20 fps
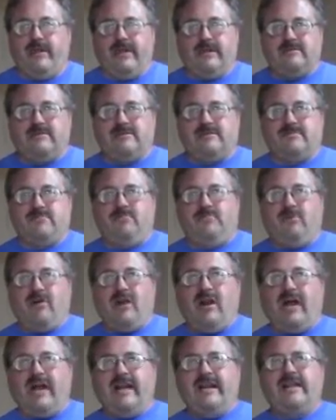It's a
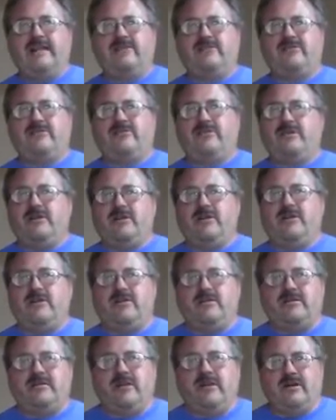lot easier
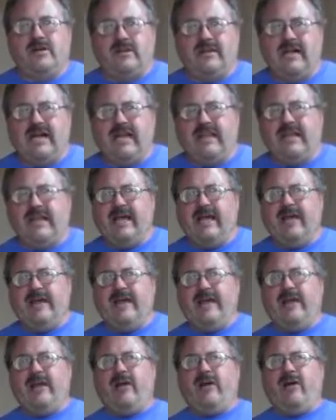to cut
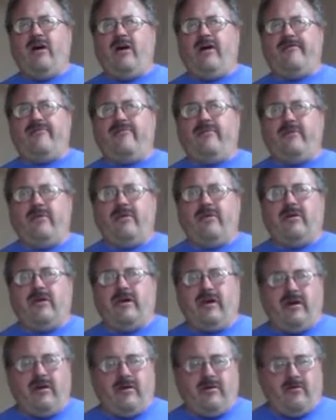that nail off
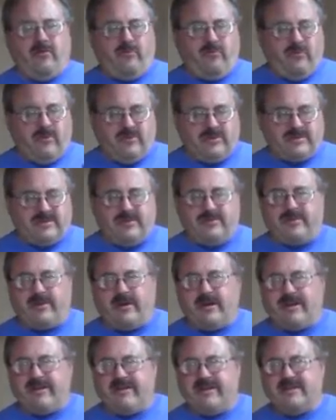or
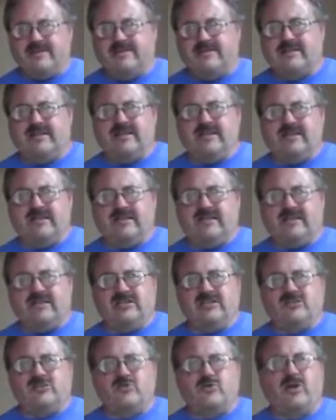something like this than
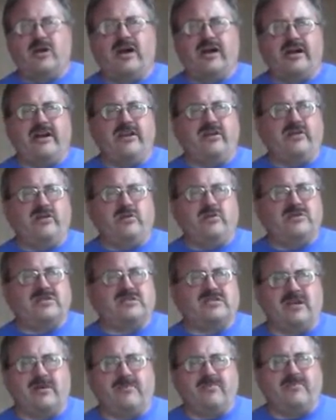to try to
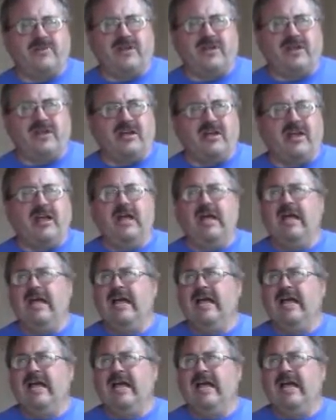use something,